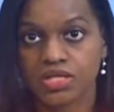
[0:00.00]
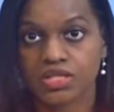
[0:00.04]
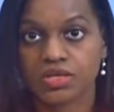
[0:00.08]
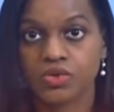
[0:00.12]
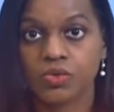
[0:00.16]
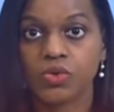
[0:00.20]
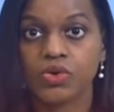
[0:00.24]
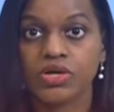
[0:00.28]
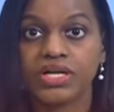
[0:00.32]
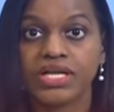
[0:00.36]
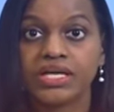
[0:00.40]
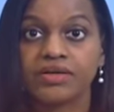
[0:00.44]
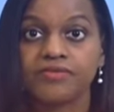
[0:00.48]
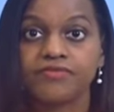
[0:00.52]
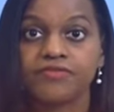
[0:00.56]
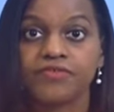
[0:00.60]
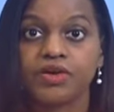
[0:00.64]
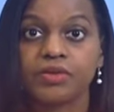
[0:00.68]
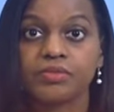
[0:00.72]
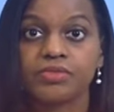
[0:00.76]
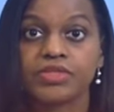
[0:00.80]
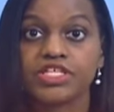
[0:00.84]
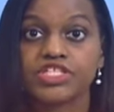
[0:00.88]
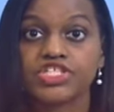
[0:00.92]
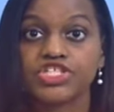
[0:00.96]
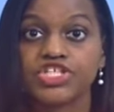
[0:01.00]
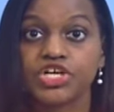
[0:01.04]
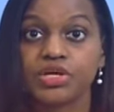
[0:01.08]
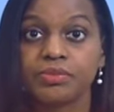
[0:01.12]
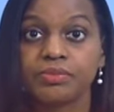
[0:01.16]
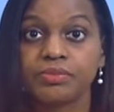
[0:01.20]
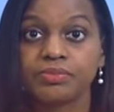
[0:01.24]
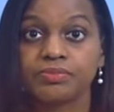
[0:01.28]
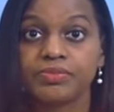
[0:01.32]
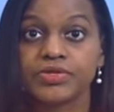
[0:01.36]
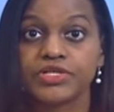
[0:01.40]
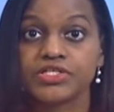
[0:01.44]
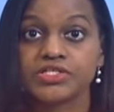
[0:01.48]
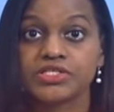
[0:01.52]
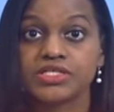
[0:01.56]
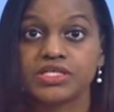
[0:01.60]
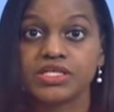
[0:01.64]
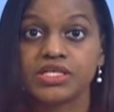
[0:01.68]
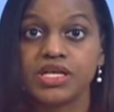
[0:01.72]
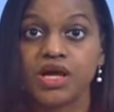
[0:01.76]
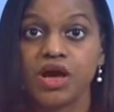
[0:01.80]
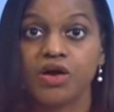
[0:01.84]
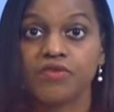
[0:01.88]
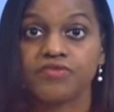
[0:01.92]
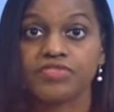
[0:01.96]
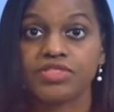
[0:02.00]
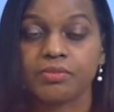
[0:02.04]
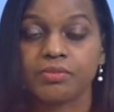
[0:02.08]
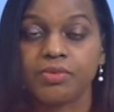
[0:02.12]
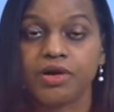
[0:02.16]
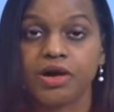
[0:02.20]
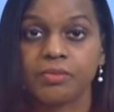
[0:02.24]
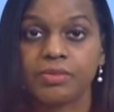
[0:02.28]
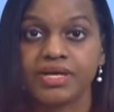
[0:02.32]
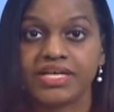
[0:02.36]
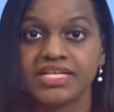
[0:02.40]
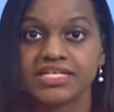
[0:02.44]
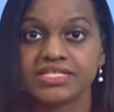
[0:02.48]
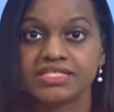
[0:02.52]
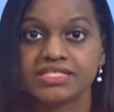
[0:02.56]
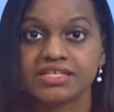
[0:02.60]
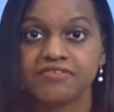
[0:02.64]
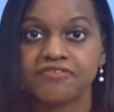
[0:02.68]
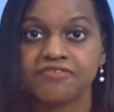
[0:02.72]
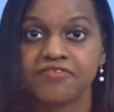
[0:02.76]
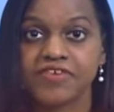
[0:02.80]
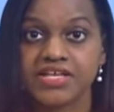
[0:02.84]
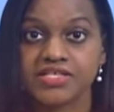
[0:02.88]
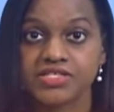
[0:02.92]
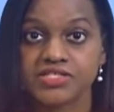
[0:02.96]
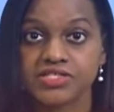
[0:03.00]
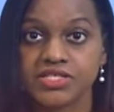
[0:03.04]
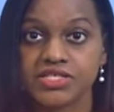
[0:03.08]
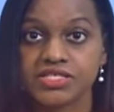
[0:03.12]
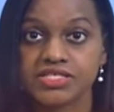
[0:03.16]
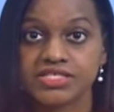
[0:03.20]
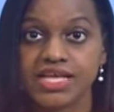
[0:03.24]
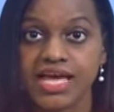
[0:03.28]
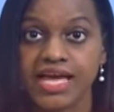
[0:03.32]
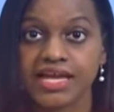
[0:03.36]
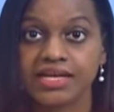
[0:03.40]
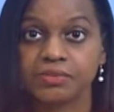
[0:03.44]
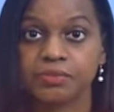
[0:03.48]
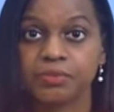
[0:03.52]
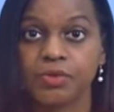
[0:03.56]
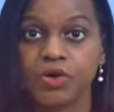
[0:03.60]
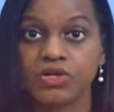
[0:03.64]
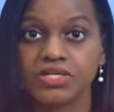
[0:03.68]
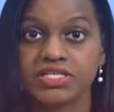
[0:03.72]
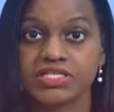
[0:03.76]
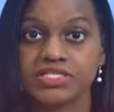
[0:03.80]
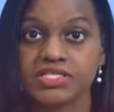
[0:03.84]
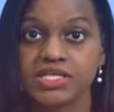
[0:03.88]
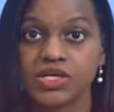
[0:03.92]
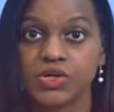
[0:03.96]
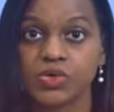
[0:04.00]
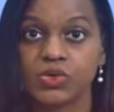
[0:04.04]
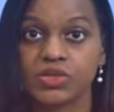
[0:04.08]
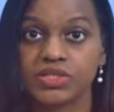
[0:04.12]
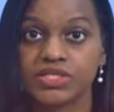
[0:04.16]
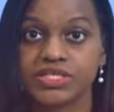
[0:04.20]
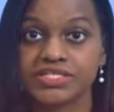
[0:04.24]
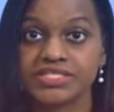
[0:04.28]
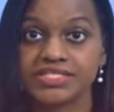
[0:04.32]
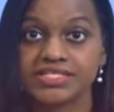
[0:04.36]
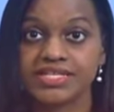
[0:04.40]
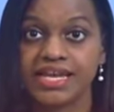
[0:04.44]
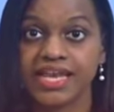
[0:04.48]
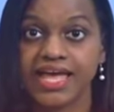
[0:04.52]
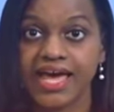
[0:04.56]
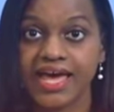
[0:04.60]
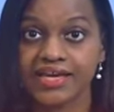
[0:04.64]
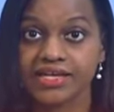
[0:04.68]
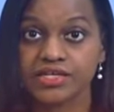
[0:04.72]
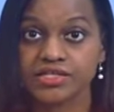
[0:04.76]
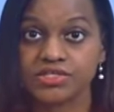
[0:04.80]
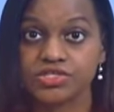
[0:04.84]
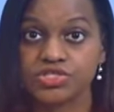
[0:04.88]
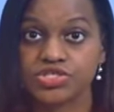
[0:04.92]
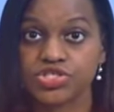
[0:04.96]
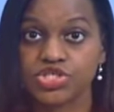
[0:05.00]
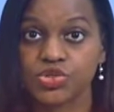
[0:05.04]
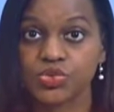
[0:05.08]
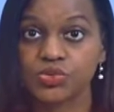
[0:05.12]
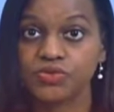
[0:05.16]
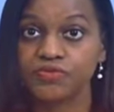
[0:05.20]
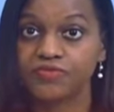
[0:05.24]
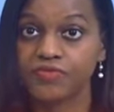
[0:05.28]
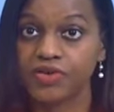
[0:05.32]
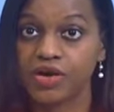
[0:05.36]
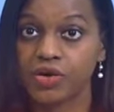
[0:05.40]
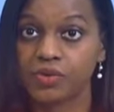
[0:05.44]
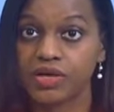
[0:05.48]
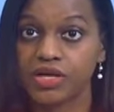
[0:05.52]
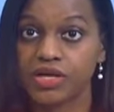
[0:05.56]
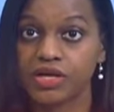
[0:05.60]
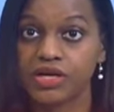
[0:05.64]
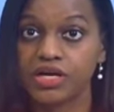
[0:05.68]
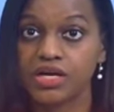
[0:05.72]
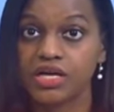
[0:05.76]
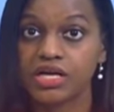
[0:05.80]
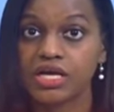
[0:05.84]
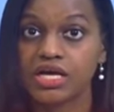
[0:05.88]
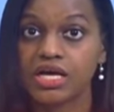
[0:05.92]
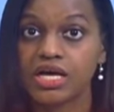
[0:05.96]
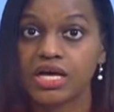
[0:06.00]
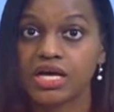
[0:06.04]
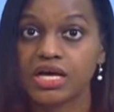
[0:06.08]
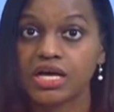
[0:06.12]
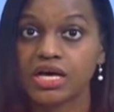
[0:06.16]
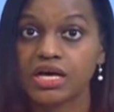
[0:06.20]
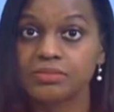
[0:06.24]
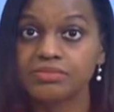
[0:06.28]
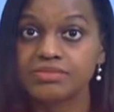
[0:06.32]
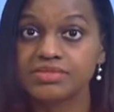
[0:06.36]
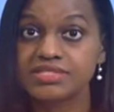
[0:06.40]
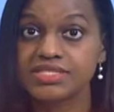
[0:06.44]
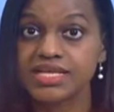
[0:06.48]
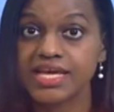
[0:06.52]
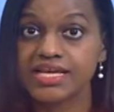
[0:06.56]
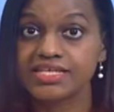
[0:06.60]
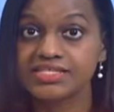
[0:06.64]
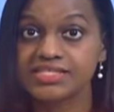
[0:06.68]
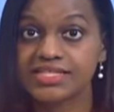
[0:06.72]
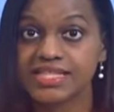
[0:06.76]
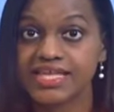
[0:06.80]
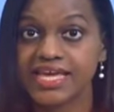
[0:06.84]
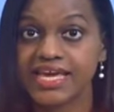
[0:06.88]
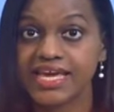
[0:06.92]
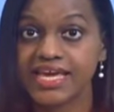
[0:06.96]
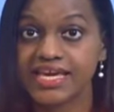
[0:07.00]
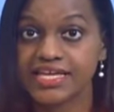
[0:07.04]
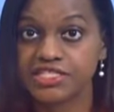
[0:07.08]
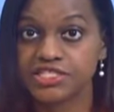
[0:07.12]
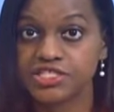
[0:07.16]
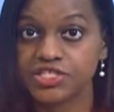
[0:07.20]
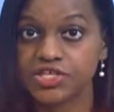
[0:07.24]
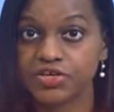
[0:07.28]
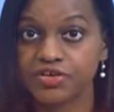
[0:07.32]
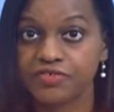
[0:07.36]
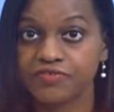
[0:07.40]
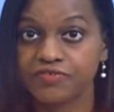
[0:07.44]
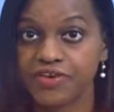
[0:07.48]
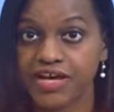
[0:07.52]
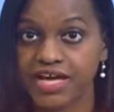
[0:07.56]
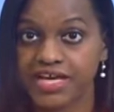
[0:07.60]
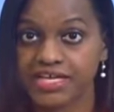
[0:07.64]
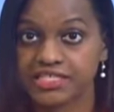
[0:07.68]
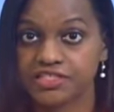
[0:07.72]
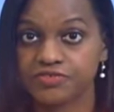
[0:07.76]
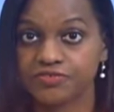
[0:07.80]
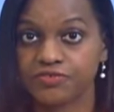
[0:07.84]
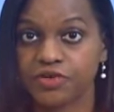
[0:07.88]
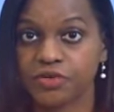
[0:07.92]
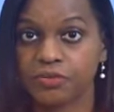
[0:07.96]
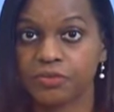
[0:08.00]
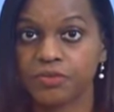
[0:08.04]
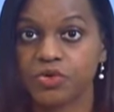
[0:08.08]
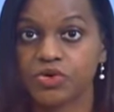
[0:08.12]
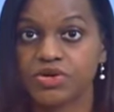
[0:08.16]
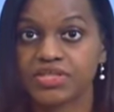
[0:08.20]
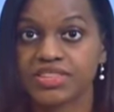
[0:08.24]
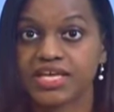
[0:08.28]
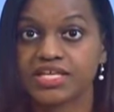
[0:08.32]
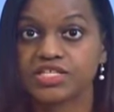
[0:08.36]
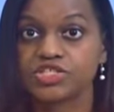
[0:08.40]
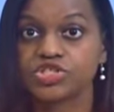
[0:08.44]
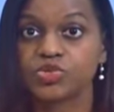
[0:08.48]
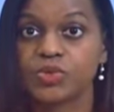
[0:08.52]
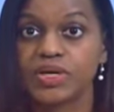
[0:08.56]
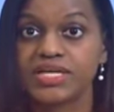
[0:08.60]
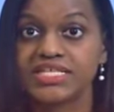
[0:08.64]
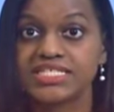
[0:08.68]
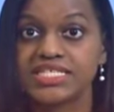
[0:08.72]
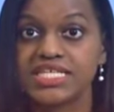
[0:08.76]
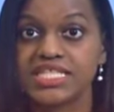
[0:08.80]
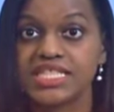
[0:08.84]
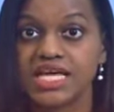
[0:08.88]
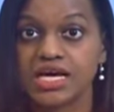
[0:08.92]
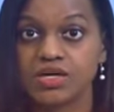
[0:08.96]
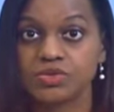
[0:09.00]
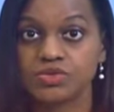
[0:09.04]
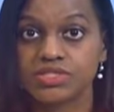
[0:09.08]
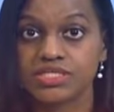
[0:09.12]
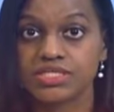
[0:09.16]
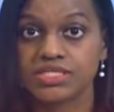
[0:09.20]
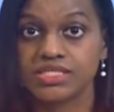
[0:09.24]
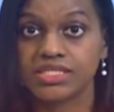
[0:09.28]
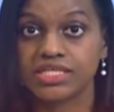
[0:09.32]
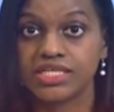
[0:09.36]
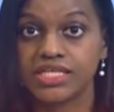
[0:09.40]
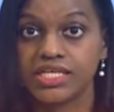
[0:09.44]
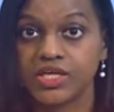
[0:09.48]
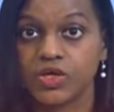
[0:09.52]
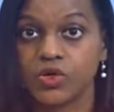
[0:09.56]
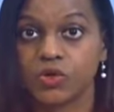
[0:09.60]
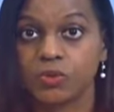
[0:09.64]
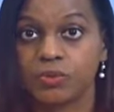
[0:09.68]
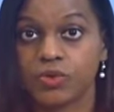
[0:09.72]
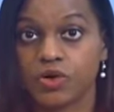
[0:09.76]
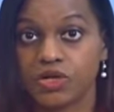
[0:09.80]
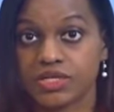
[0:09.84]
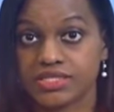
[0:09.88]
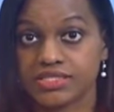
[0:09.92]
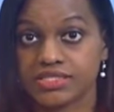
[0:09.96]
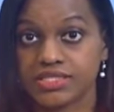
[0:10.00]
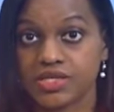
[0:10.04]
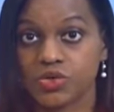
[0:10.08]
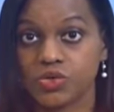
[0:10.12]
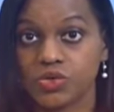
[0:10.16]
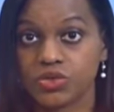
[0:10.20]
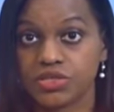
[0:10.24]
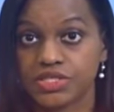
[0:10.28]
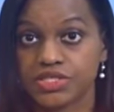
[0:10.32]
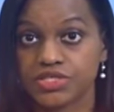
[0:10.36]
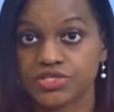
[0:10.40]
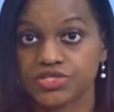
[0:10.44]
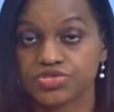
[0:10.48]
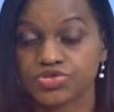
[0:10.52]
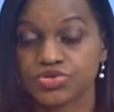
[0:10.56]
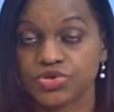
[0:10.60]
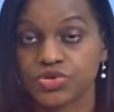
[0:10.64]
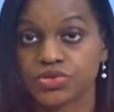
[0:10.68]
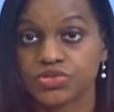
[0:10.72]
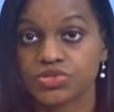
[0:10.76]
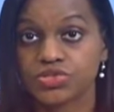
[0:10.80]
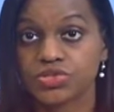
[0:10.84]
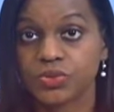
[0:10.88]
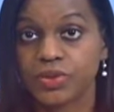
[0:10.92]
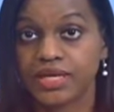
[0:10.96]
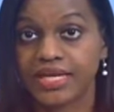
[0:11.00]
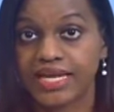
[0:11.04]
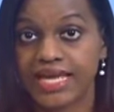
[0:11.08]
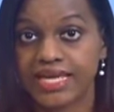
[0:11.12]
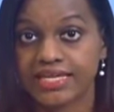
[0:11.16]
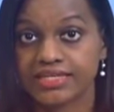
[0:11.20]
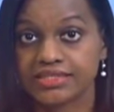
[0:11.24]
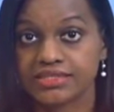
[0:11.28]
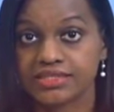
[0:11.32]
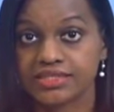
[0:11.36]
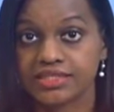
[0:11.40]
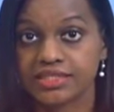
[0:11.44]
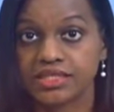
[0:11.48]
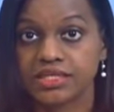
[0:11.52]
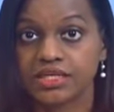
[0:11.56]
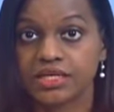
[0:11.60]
The warning from the chairperson of the Barbados Investors and Policyholders Alliance, June Fowler, comes as the eight-year fight for more than 20,000 CLICO policyholders draws to an end.